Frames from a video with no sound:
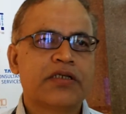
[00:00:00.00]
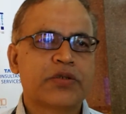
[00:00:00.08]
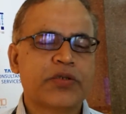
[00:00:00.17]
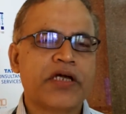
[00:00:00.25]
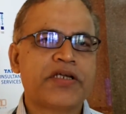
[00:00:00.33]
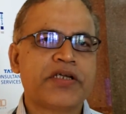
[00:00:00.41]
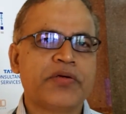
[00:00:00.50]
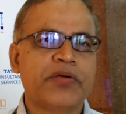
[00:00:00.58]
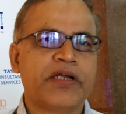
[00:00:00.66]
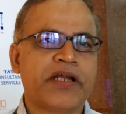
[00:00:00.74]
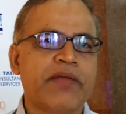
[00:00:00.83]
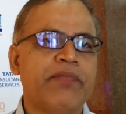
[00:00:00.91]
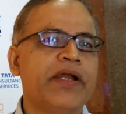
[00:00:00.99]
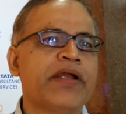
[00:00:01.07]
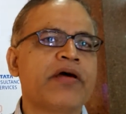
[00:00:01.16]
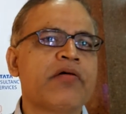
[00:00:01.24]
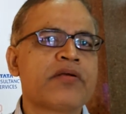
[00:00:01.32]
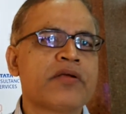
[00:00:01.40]
so that, it can bring
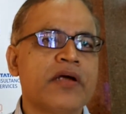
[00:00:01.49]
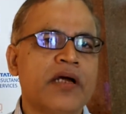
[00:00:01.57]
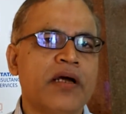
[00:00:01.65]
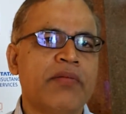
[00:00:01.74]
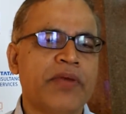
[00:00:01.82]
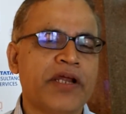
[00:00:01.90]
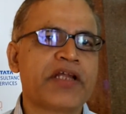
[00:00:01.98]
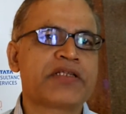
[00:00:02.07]
down, bring